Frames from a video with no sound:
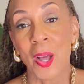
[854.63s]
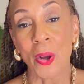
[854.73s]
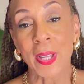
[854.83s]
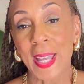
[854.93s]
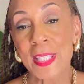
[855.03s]

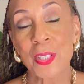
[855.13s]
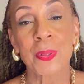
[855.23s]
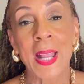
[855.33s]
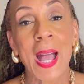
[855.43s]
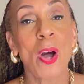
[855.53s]
Okay, and so
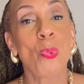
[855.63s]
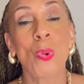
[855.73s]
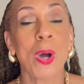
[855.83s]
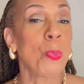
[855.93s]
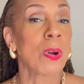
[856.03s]
now
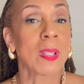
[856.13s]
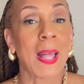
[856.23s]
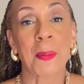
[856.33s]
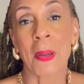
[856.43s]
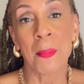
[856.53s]
what were
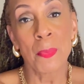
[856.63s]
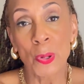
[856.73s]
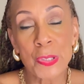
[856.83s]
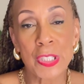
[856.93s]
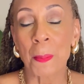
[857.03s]
like my
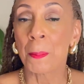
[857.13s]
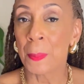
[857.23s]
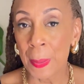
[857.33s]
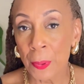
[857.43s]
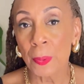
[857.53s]
most
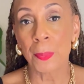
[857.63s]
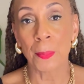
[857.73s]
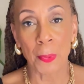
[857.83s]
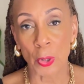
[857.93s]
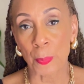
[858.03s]
memorable
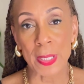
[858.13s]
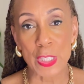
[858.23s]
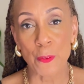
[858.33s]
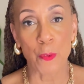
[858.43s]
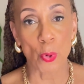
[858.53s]

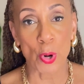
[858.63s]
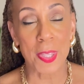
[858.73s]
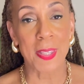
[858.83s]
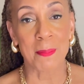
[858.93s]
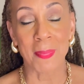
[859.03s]
moments for
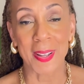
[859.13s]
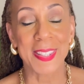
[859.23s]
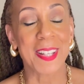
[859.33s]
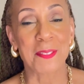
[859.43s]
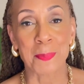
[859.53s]
the month
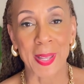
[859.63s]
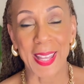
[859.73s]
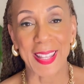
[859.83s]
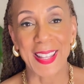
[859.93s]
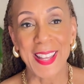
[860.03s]
of
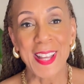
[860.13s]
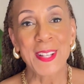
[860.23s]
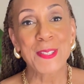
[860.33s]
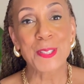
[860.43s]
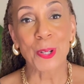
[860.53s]
May?
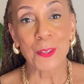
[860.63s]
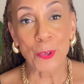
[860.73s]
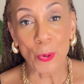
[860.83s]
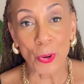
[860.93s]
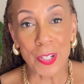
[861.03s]
So of
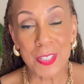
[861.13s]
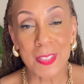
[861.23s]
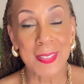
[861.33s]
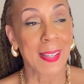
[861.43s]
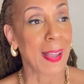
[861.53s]

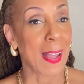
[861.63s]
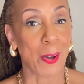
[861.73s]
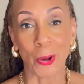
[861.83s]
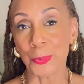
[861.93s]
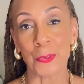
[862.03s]
course, I
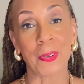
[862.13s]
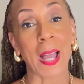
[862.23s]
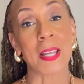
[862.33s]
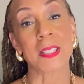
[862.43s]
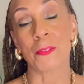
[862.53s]
hope you
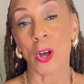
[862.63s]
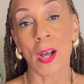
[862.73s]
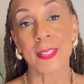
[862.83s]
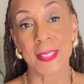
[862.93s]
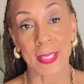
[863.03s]
guys have
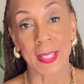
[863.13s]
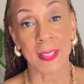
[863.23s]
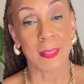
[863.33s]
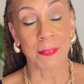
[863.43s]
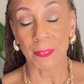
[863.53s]
all
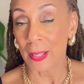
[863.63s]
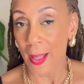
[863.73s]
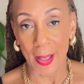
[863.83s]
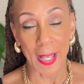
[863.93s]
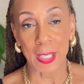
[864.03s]
seen the
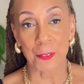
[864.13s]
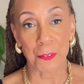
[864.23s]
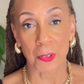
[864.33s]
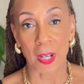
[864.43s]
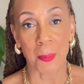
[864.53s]
vlog
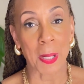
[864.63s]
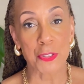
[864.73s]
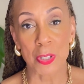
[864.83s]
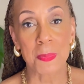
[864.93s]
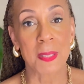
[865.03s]
from my
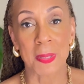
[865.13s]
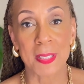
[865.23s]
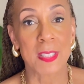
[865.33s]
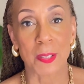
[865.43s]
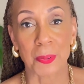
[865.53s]
trip to
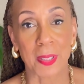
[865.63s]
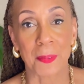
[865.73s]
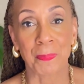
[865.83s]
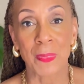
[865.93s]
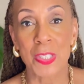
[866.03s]
Minnesota.
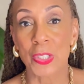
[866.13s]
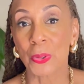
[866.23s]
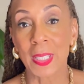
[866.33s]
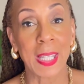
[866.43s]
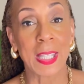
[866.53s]
So
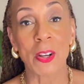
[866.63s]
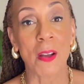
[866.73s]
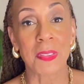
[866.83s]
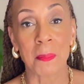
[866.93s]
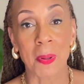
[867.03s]
kicking
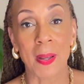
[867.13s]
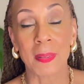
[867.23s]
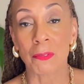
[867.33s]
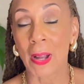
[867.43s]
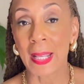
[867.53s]
off the
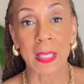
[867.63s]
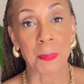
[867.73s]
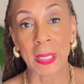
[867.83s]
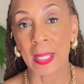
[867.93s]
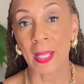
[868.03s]
month, right at the
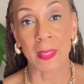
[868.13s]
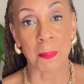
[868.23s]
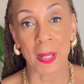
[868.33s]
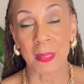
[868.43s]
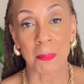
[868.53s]
beginning of the
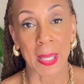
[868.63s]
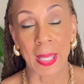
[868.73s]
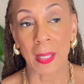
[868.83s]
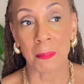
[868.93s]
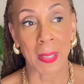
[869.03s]
month,
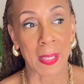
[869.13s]
May